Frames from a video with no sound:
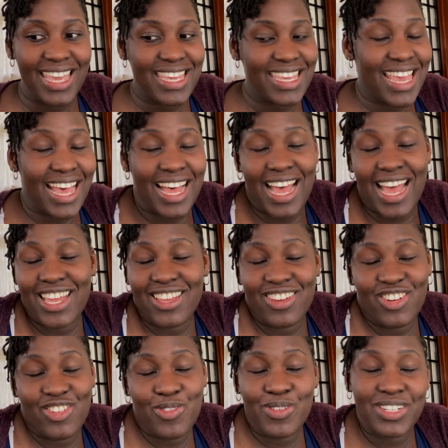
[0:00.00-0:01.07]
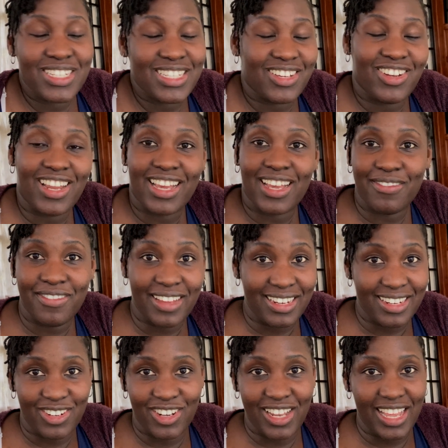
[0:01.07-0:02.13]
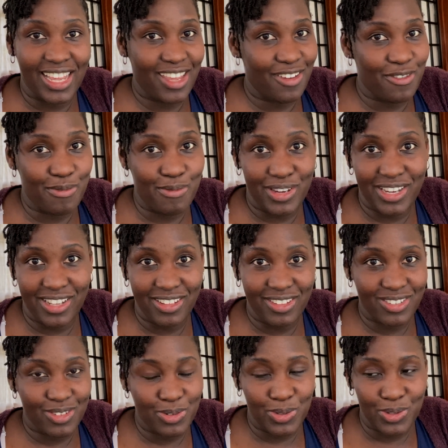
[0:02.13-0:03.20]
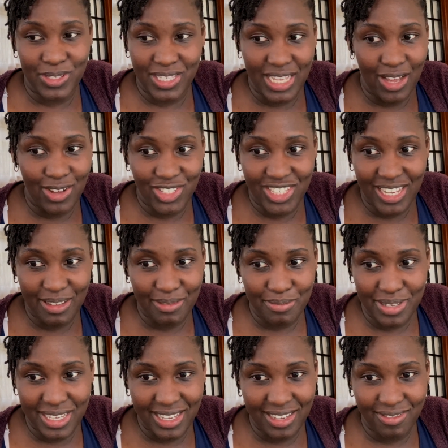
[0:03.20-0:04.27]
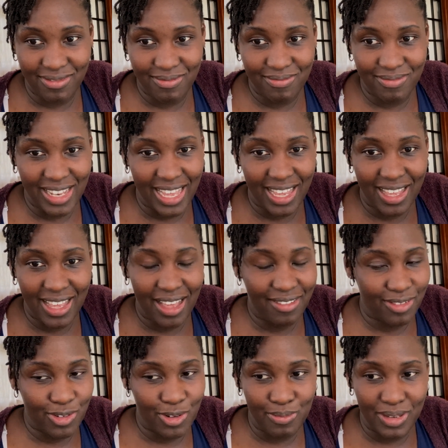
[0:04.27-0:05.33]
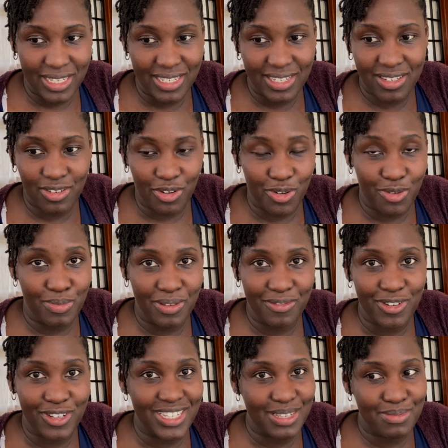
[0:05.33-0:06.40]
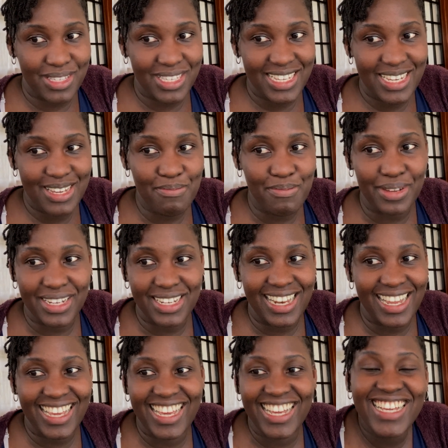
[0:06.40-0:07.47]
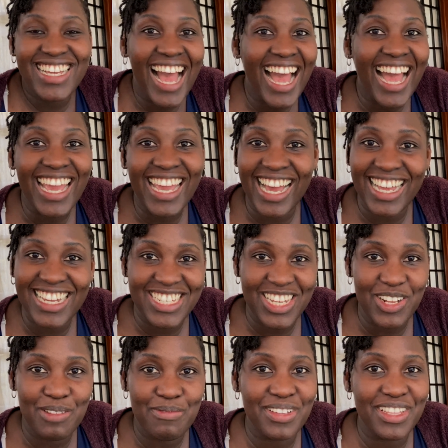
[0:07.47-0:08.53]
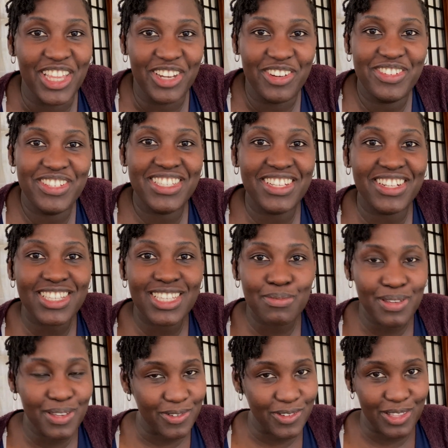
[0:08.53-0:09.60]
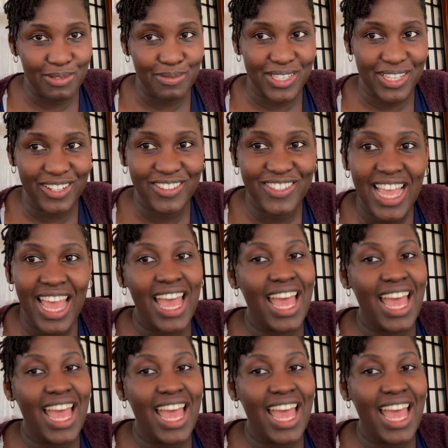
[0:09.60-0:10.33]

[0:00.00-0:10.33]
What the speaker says: Yeah, I don't want to sound like a fangirl like everybody else who's out here being like a complete groupie for DeepSeek, but like I can't help it, the results speak for themselves.